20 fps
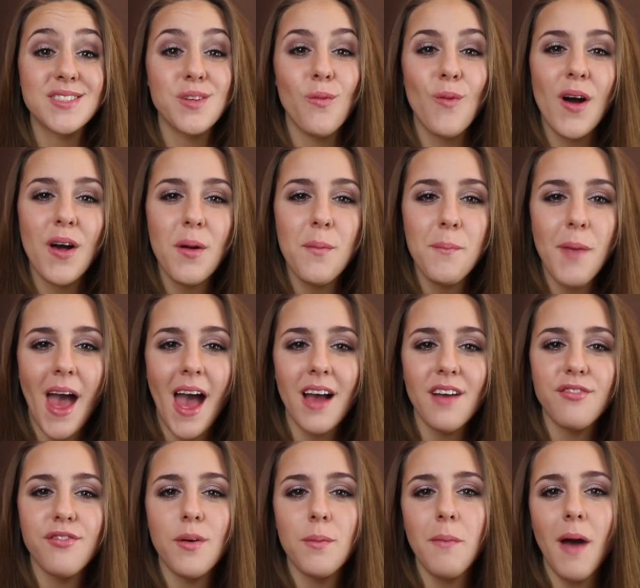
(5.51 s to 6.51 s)
guys, welcome
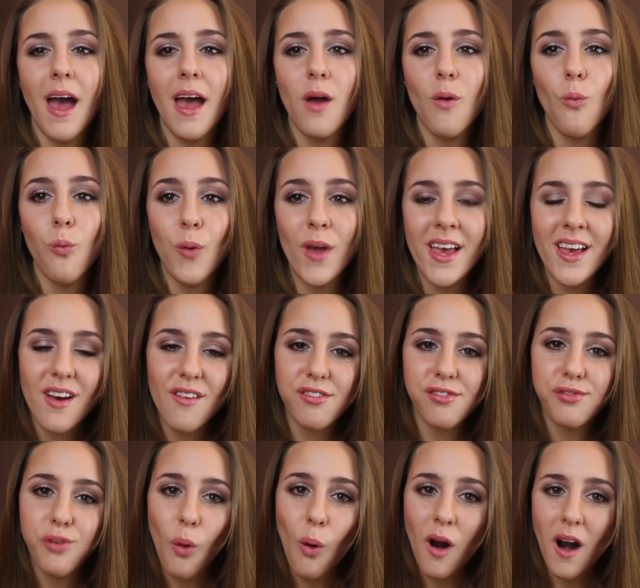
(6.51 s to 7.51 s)
back for my week
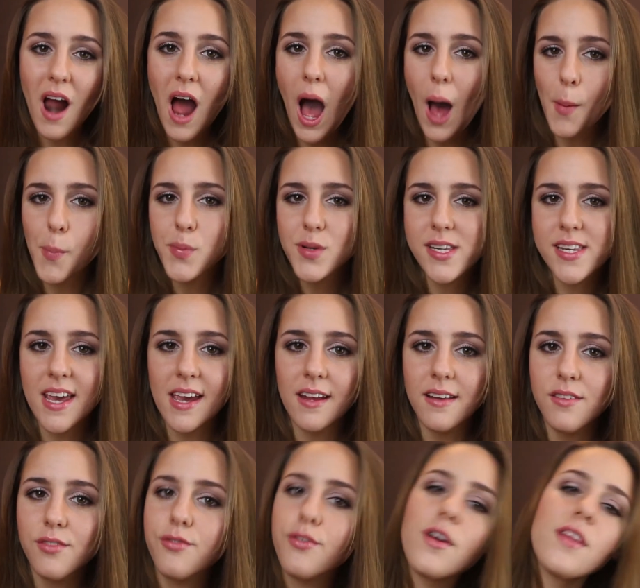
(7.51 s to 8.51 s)
four
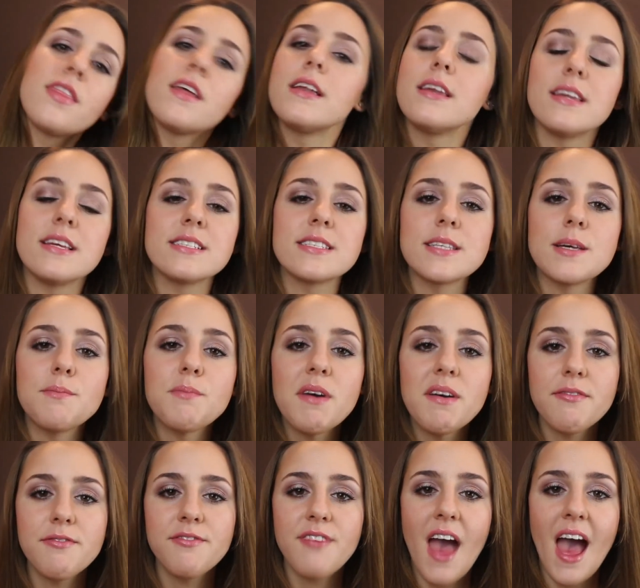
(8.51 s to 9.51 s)
update for the Nisim
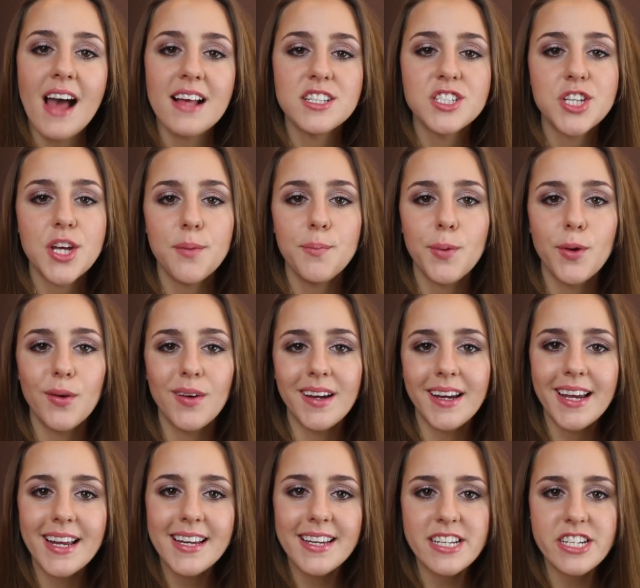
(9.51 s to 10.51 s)
Fast Shampoo
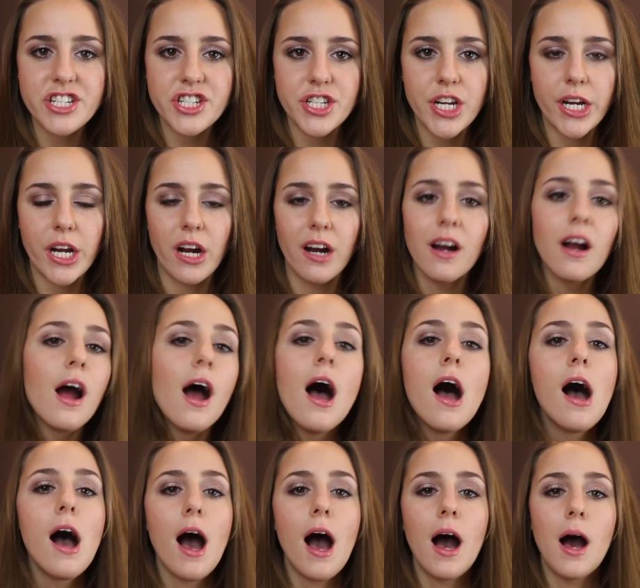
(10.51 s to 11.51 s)
and Conditioner.
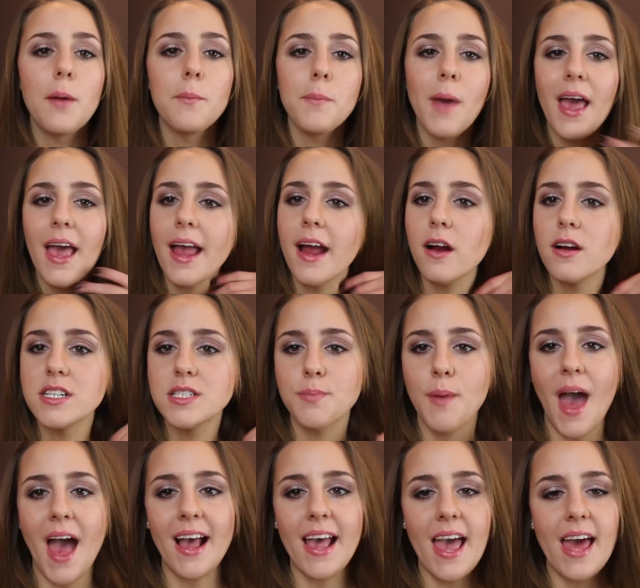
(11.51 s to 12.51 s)
Um, my hair is
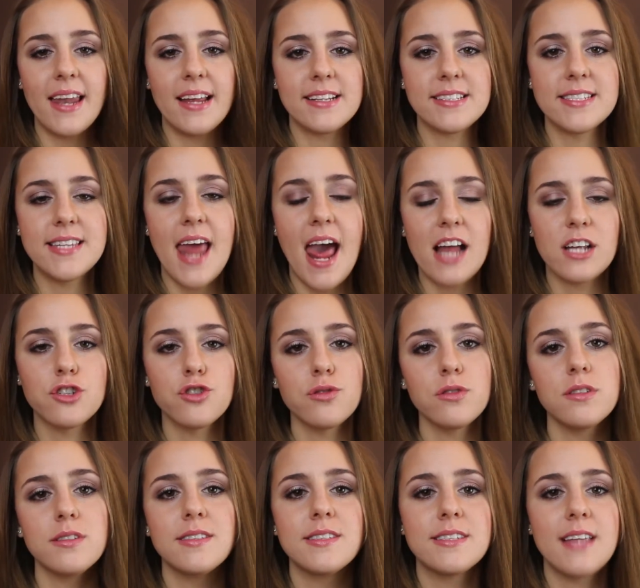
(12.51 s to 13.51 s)
back at its
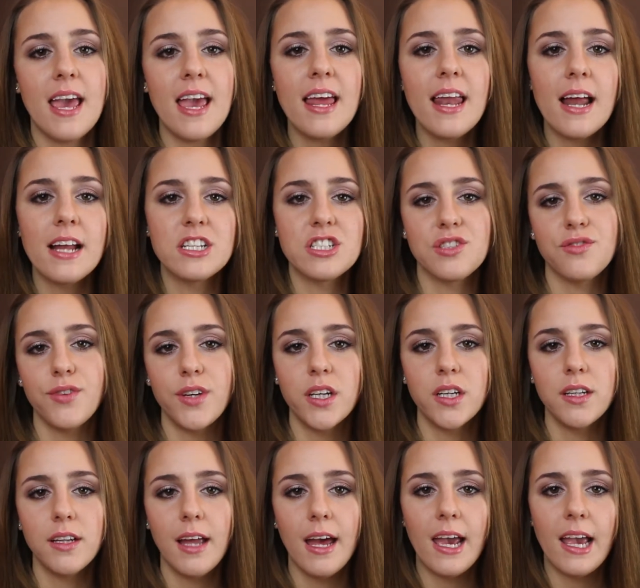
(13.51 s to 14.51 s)
natural state. I just
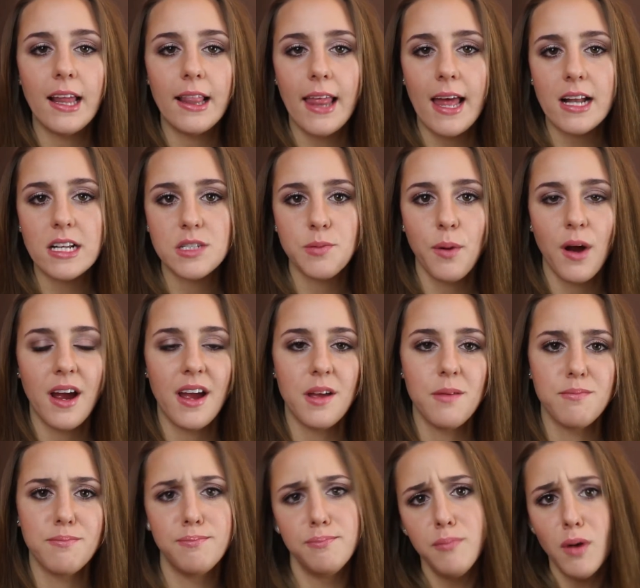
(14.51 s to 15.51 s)
feel like that's
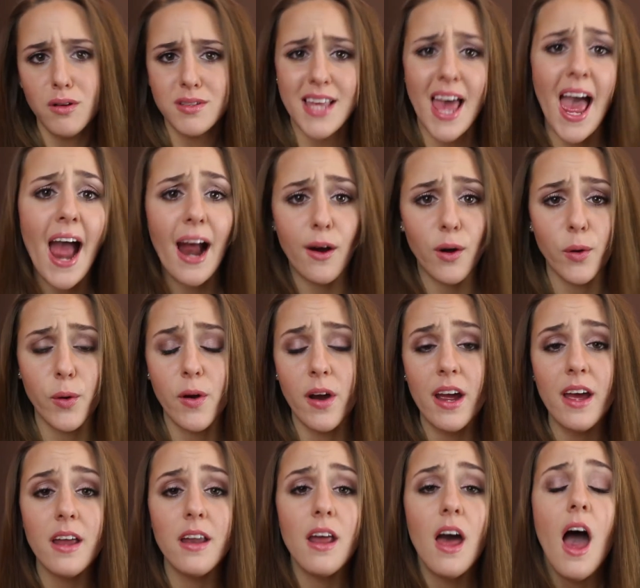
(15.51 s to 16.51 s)
probably most
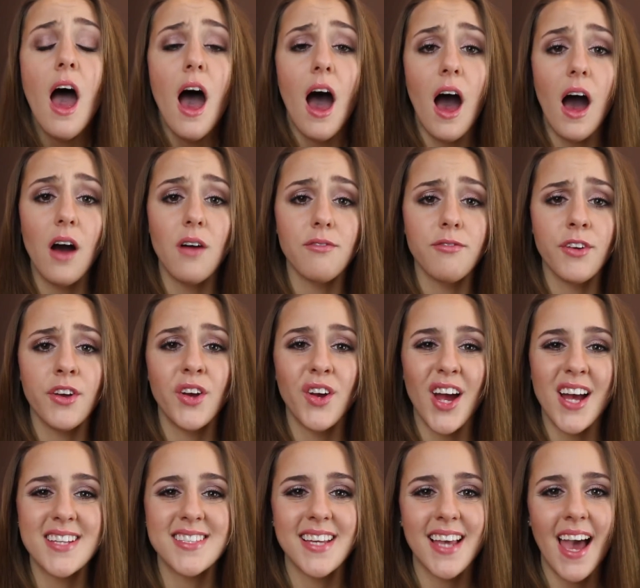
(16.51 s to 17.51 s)
accurate um, for you
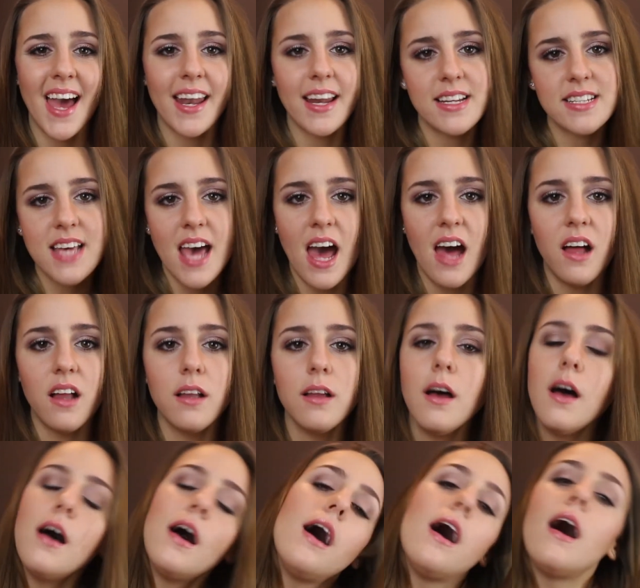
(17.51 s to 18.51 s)
guys to kind of tell.
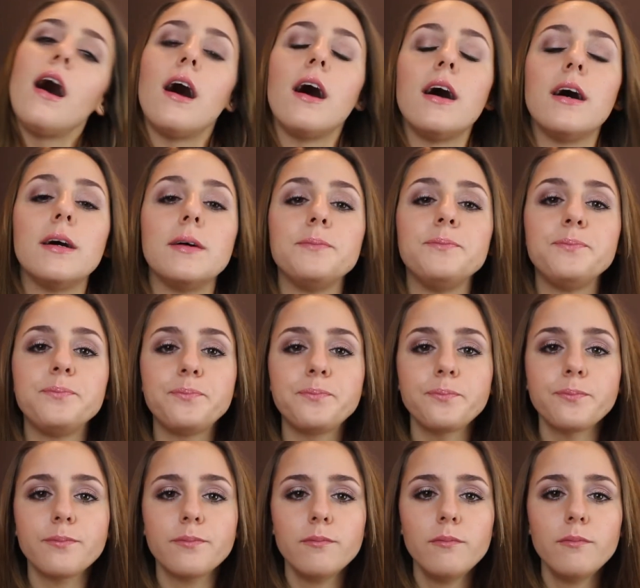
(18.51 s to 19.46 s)
Um,